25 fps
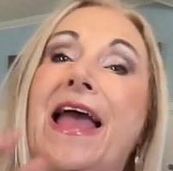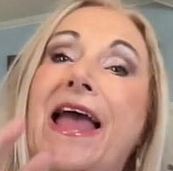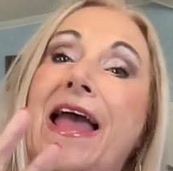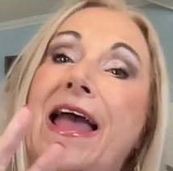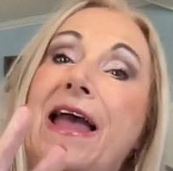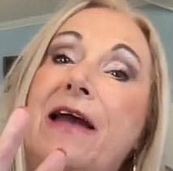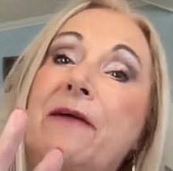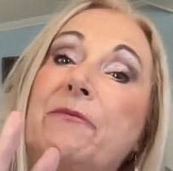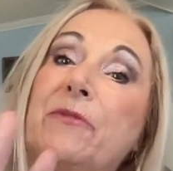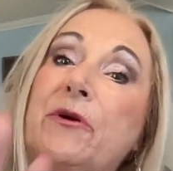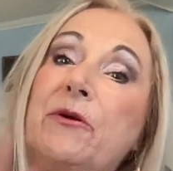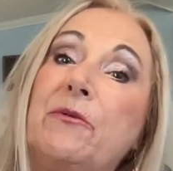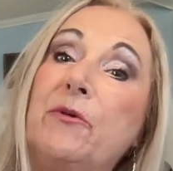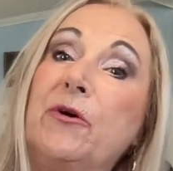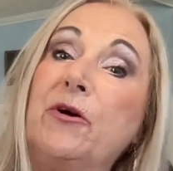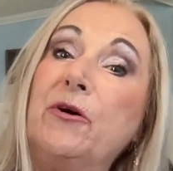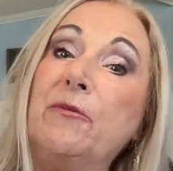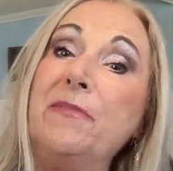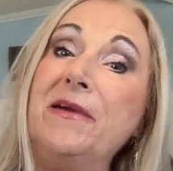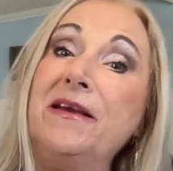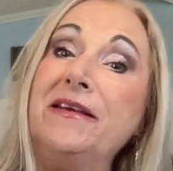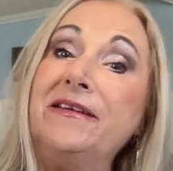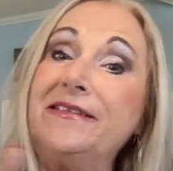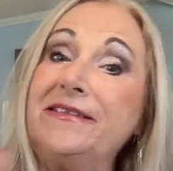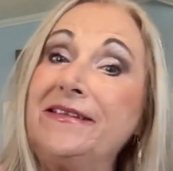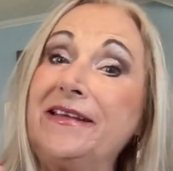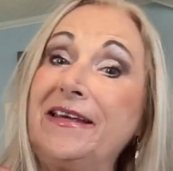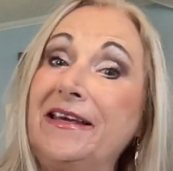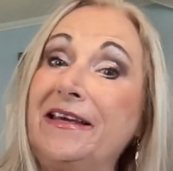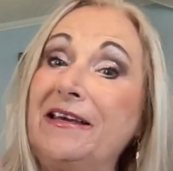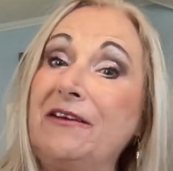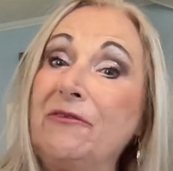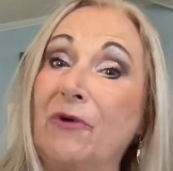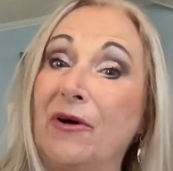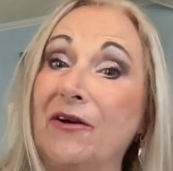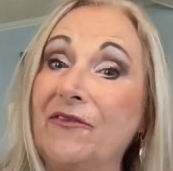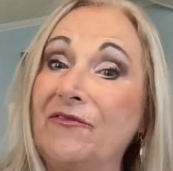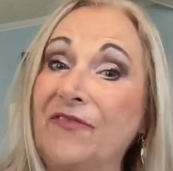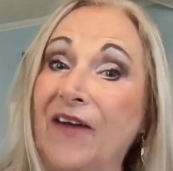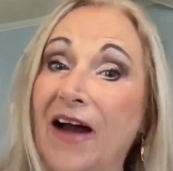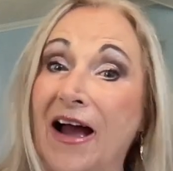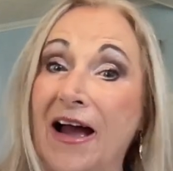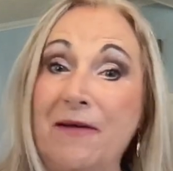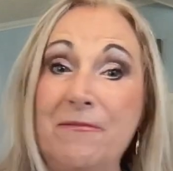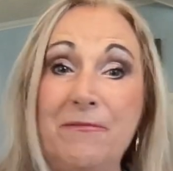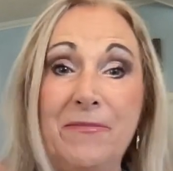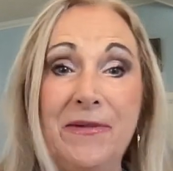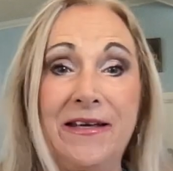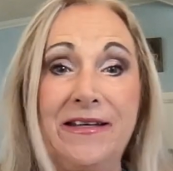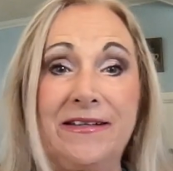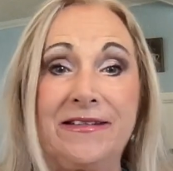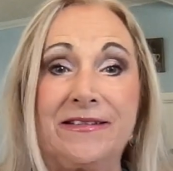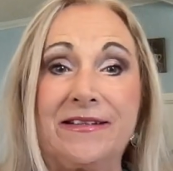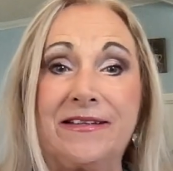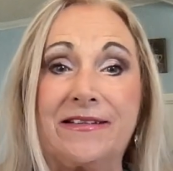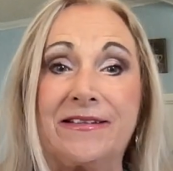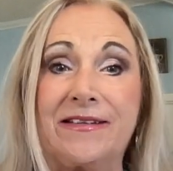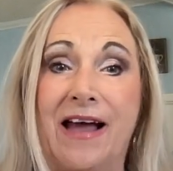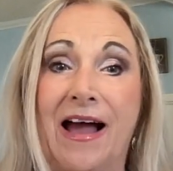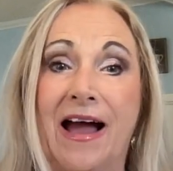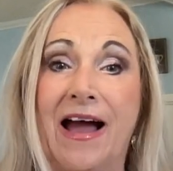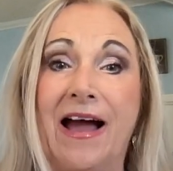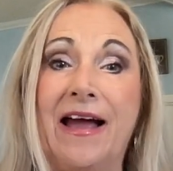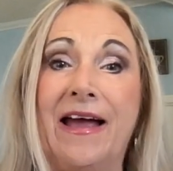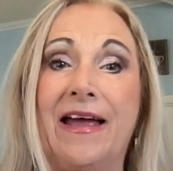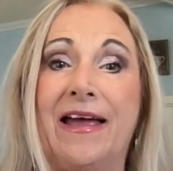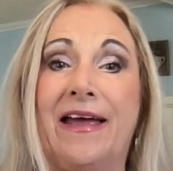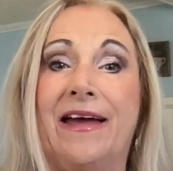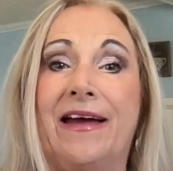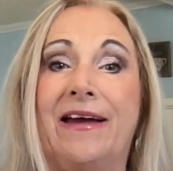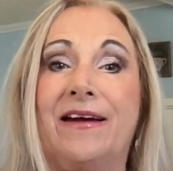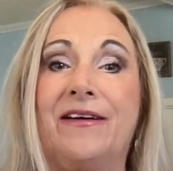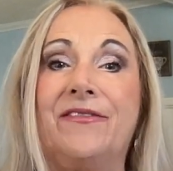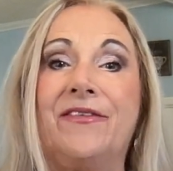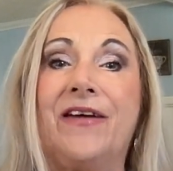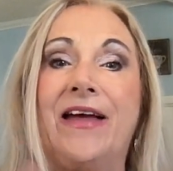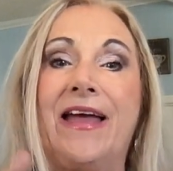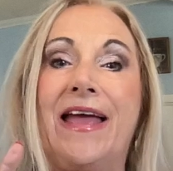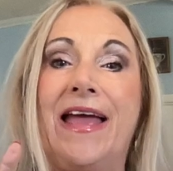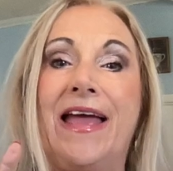and we will be seeing what 5 pieces I have,